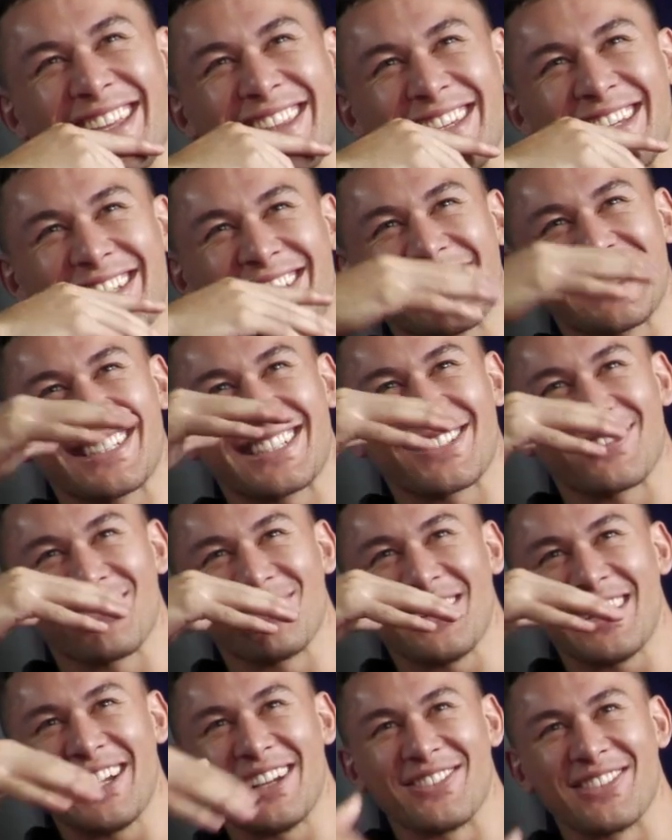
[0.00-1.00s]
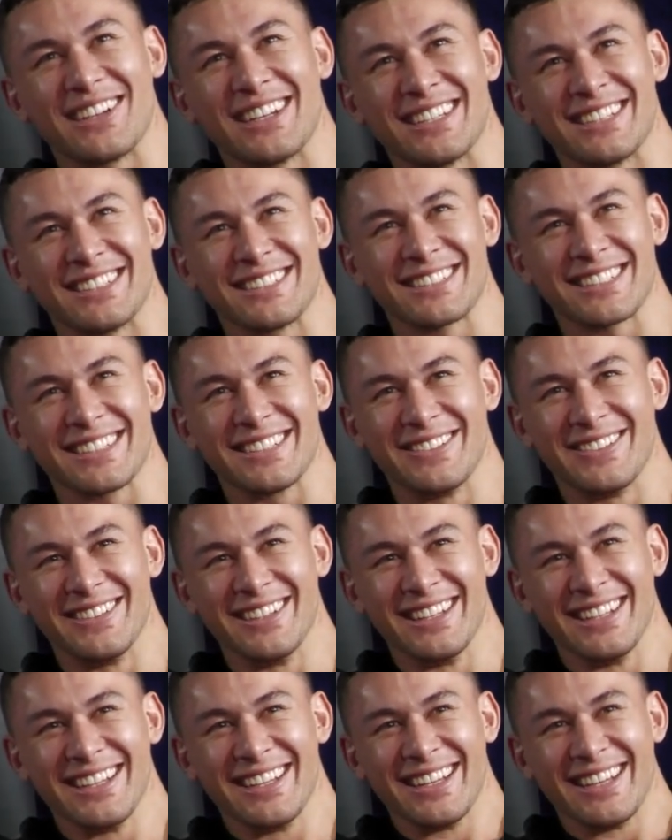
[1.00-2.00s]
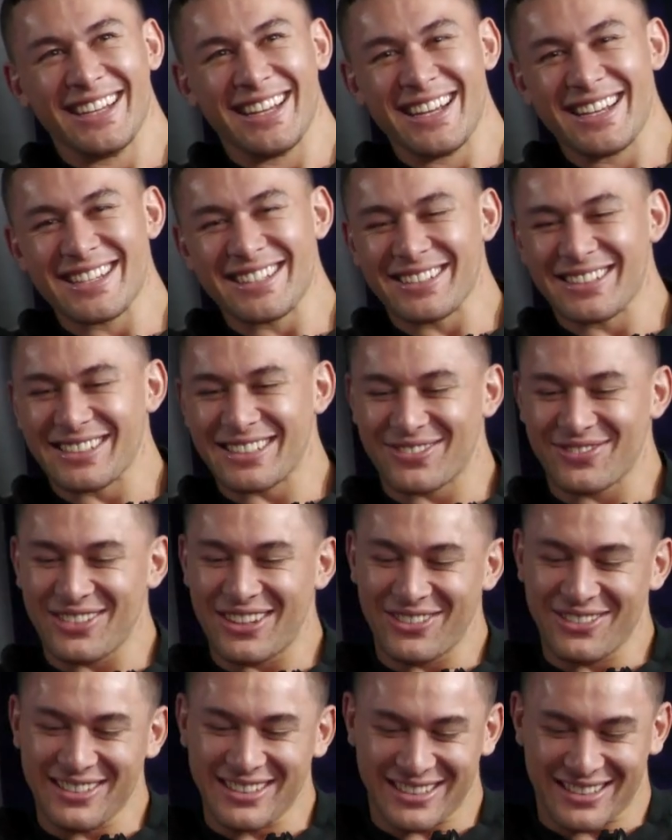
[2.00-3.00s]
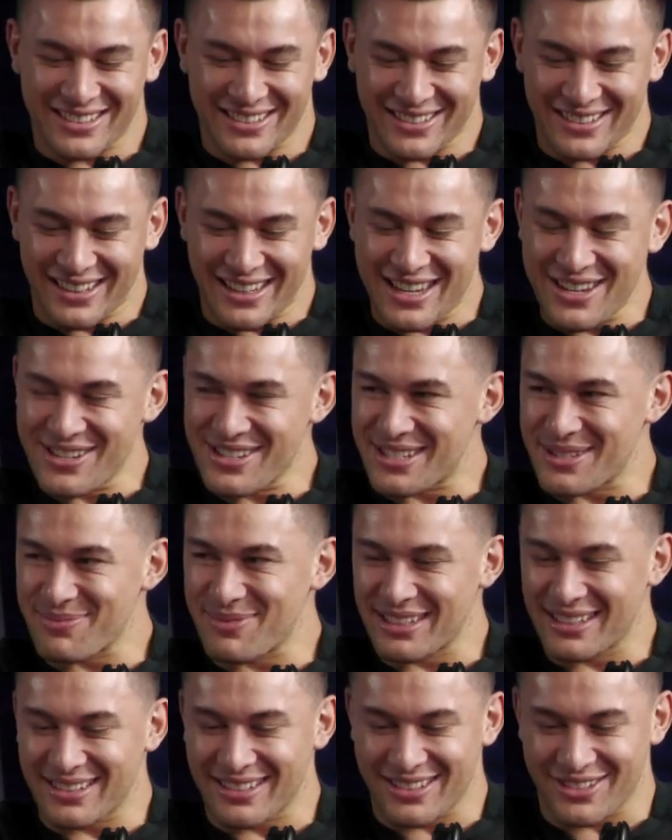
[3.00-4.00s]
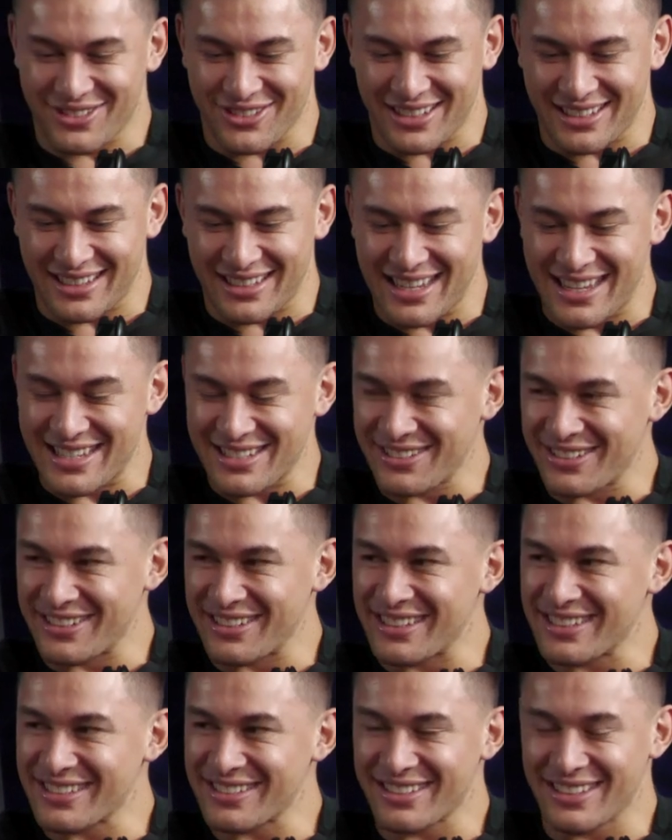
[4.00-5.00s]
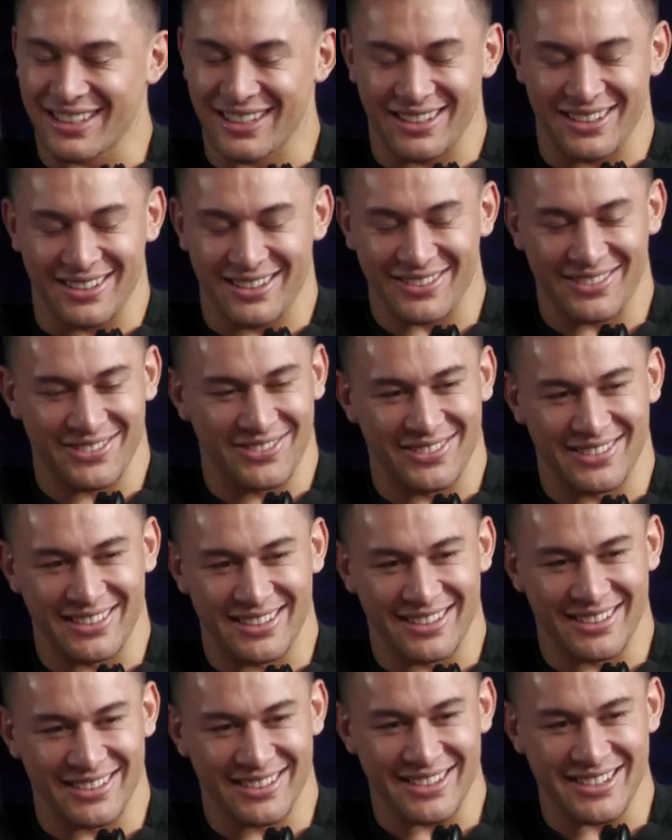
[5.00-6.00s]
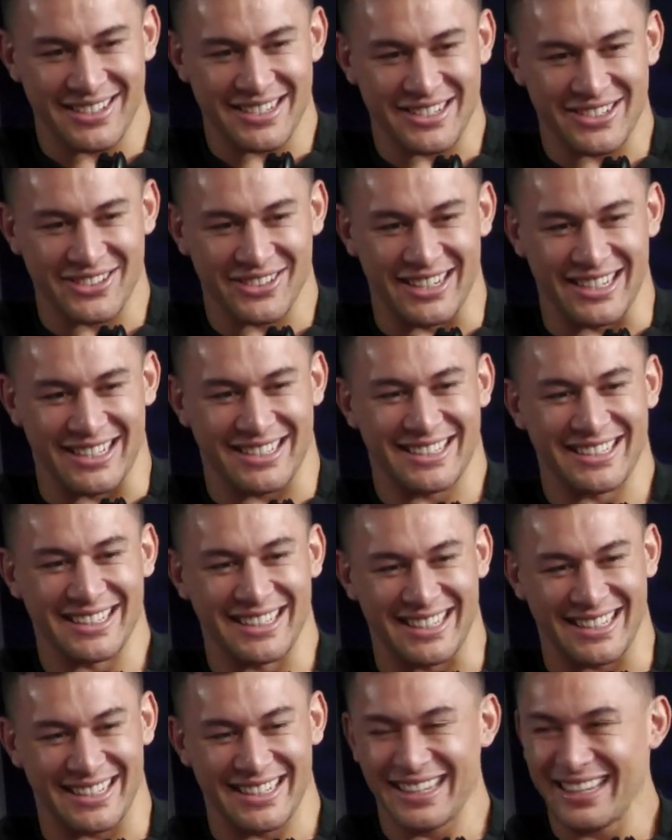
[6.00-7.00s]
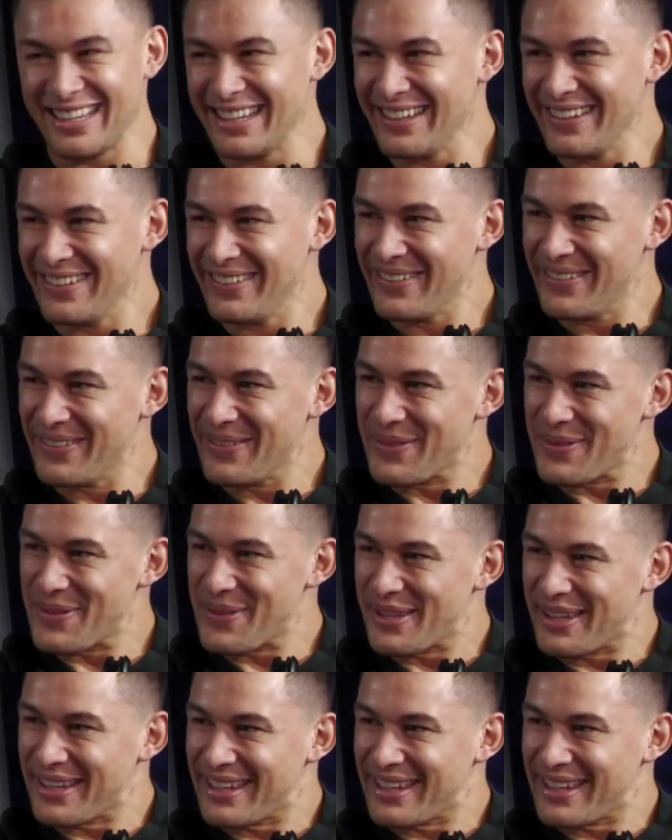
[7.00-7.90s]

he thinks he's smart, but he's, he's not smart. He's, he used to be strict as on us, like, so strict. But, but on that, like,